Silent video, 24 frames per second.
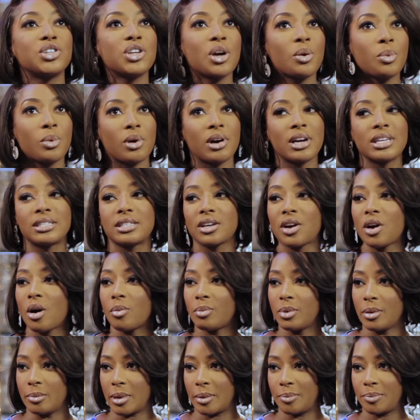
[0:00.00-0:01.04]
do you know what? It's a
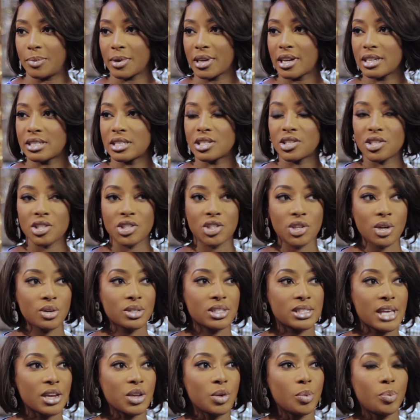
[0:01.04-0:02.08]
compliment because it just
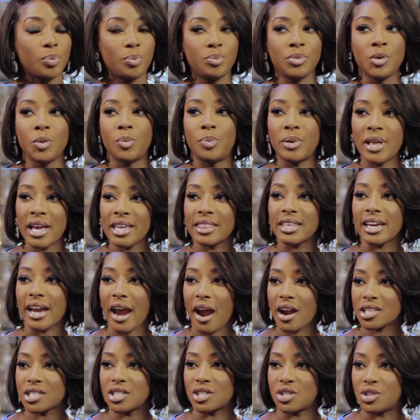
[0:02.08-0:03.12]
shows that you, you play the
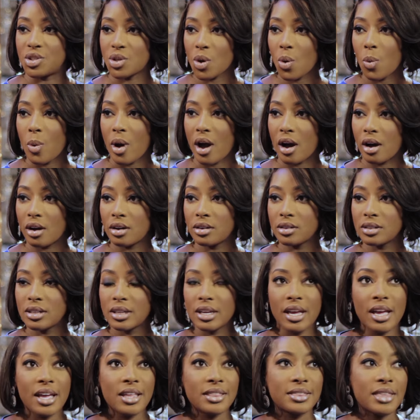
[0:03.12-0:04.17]
character so well
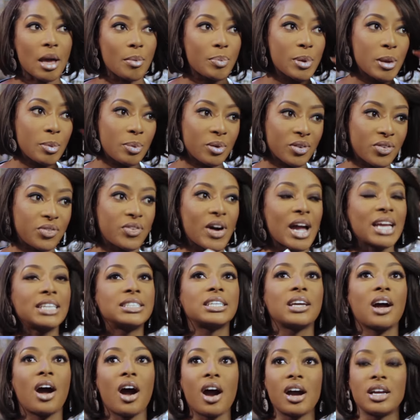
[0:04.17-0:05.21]
mm. that people find
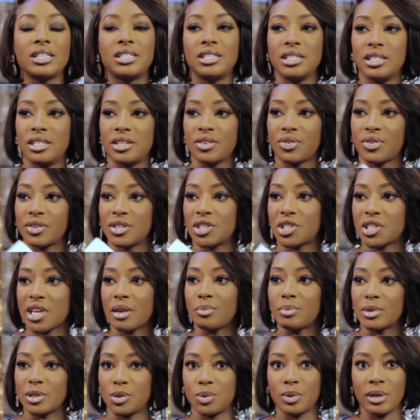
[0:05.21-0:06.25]
it hard to
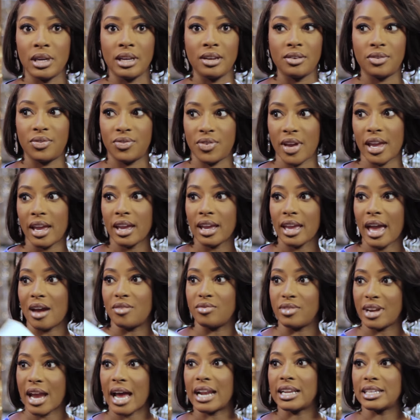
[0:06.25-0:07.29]
differentiate between fake
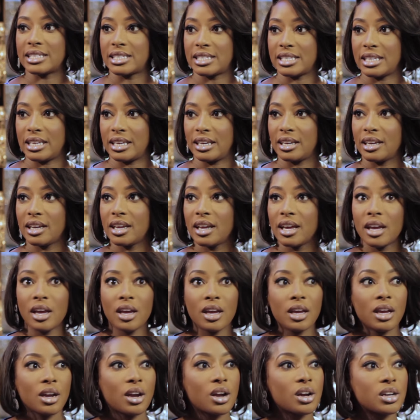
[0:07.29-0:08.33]
and reality. And right,
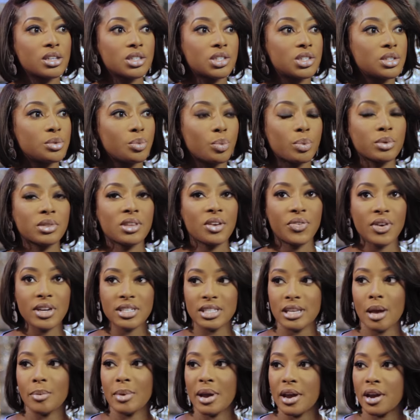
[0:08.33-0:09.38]
right. Because the
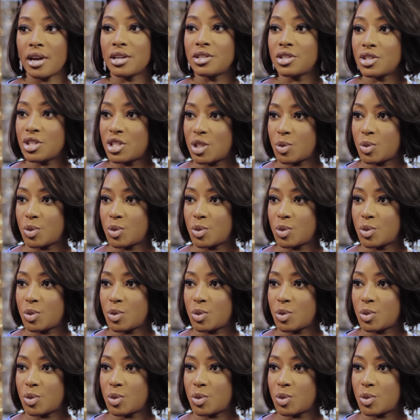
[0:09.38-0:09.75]
first time I heard you